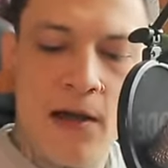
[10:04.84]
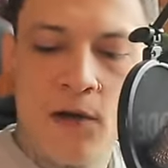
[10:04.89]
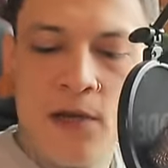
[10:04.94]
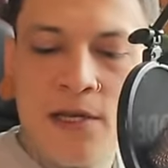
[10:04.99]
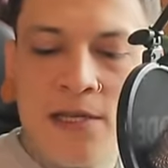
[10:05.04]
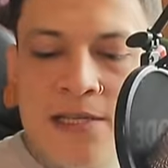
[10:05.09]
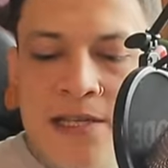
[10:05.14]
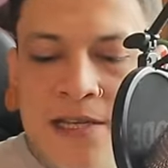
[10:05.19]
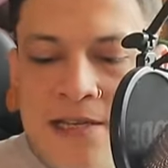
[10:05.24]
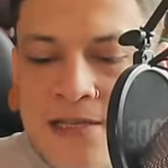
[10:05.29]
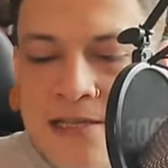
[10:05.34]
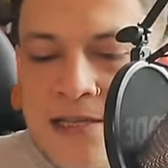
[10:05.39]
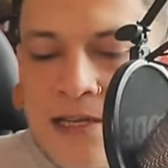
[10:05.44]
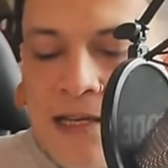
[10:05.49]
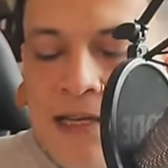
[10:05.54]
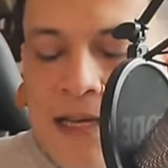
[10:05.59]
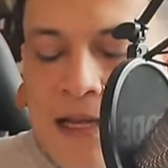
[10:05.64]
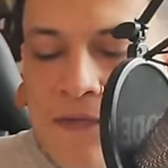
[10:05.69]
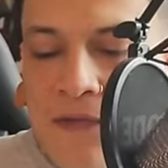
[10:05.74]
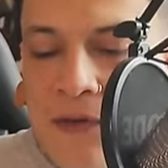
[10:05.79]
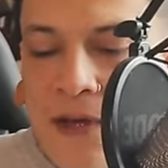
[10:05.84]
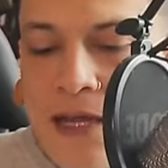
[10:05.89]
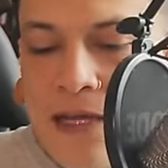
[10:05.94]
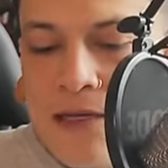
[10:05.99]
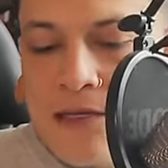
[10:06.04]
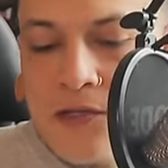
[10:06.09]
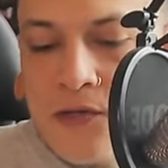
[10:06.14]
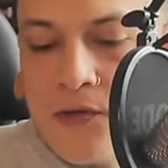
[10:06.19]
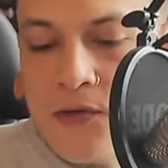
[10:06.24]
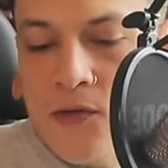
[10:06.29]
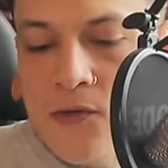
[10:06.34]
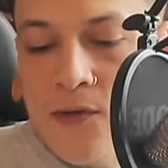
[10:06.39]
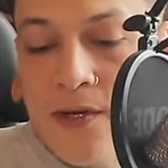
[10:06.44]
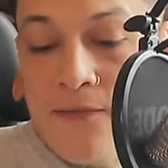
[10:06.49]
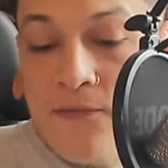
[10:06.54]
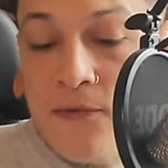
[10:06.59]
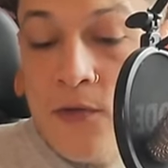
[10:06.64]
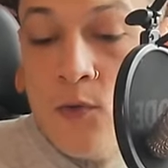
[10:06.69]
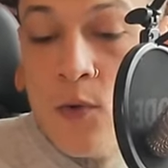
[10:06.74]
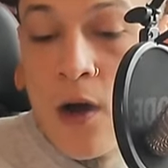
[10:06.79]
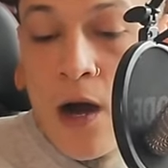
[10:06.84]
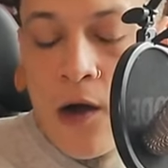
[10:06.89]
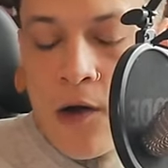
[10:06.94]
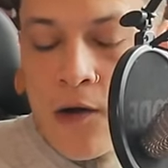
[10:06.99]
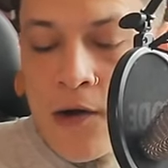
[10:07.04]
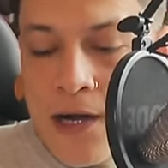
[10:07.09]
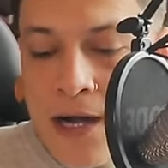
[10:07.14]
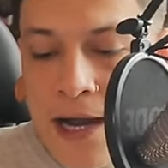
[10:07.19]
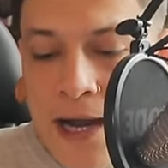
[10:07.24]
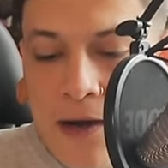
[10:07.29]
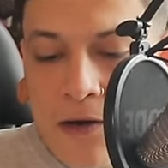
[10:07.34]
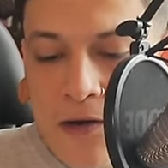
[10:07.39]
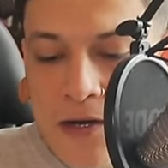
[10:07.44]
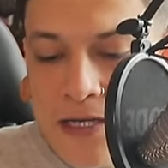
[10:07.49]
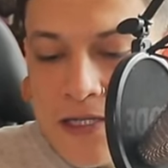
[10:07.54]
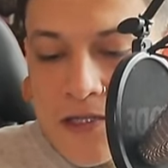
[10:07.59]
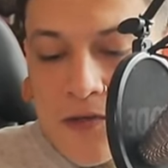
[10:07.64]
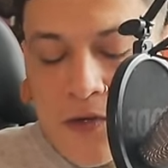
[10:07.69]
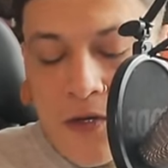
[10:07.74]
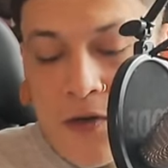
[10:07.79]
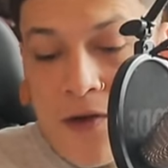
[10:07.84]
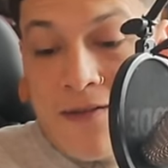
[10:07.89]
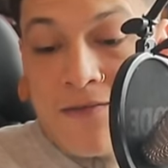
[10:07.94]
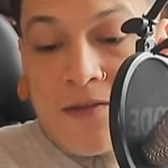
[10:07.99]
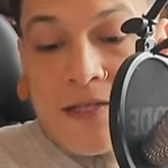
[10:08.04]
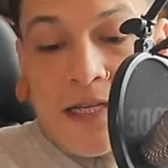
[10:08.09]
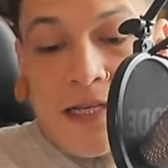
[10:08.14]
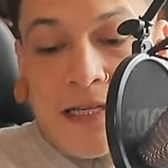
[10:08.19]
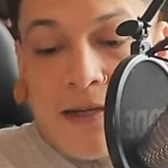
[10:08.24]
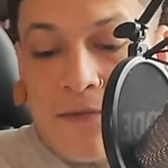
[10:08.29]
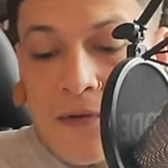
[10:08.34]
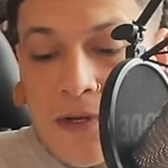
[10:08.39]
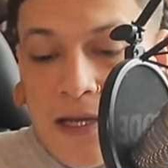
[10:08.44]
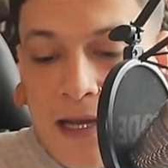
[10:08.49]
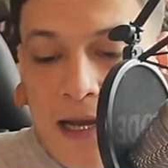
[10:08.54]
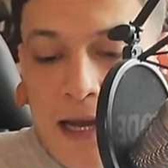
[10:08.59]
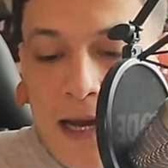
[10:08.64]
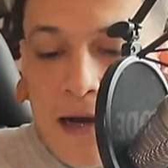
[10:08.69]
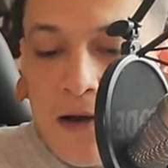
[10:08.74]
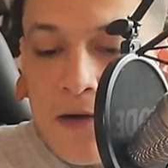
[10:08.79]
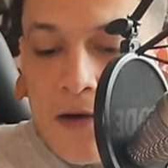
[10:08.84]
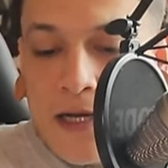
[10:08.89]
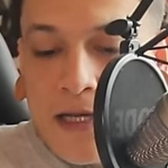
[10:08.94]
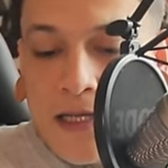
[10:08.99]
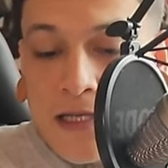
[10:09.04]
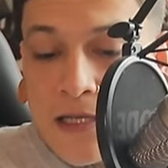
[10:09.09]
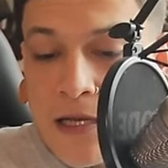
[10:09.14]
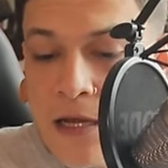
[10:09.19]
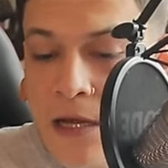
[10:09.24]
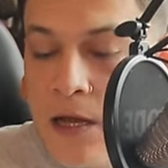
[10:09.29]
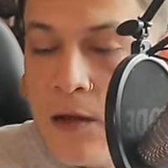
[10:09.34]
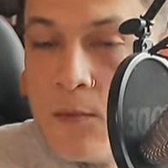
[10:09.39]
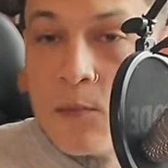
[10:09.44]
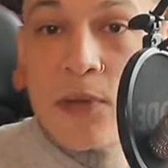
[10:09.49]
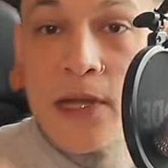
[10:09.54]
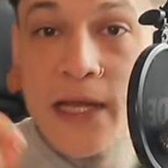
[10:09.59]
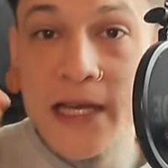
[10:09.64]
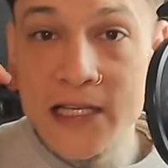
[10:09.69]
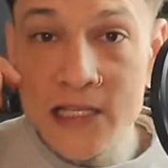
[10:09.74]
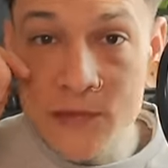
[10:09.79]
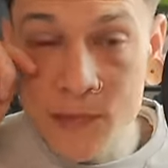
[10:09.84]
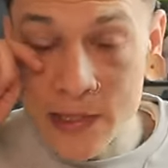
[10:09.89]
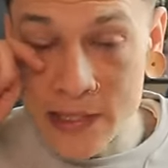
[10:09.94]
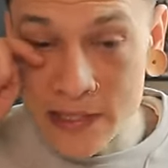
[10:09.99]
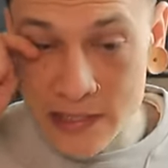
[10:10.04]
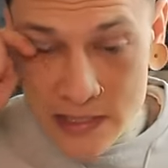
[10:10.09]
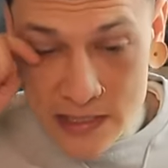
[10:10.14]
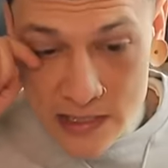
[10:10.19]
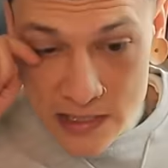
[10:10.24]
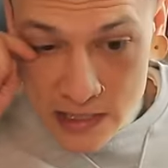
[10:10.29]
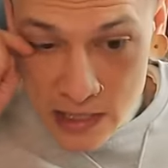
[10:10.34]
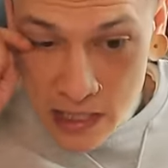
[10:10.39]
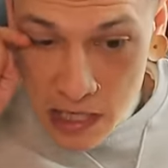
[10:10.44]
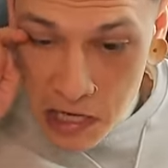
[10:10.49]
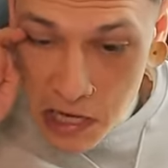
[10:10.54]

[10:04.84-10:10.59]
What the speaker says: Aries is significant to you, if you are an Aries or you have significant Aries placements,